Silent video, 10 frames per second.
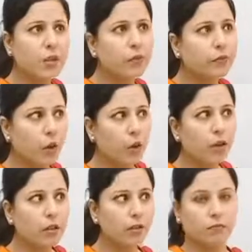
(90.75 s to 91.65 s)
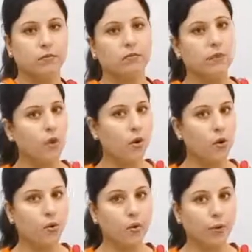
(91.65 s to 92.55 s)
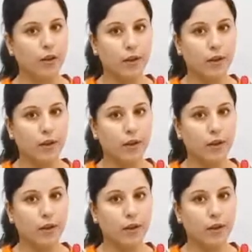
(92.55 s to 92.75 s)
of flour? No,